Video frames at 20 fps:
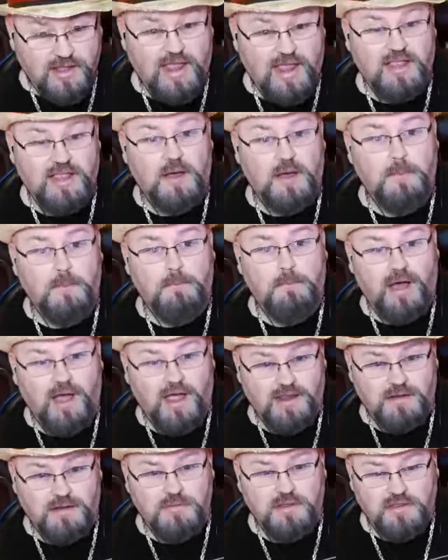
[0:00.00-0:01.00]
a
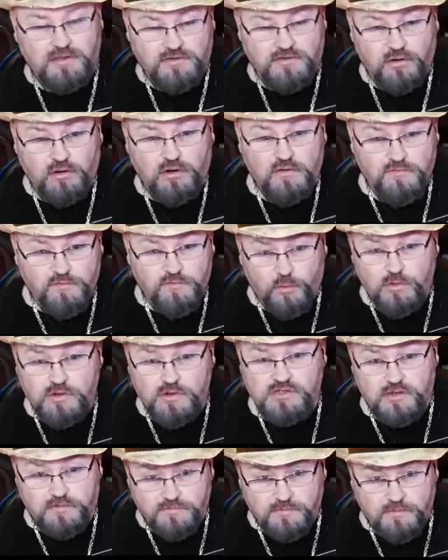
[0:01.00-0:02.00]
combined military
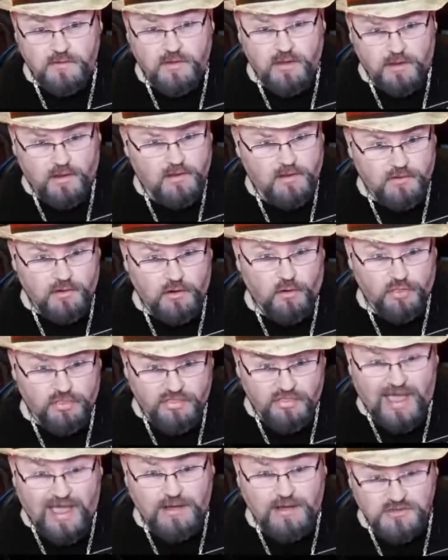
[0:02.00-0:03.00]
force of,
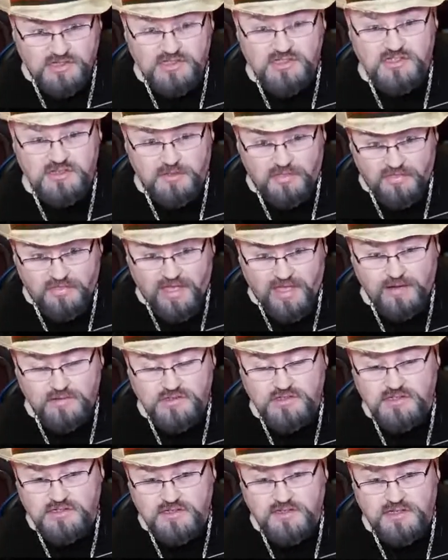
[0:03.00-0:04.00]
thousands and
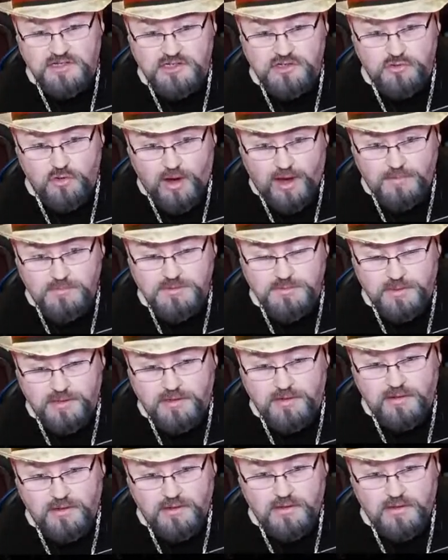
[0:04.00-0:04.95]
thousands of these tribesmen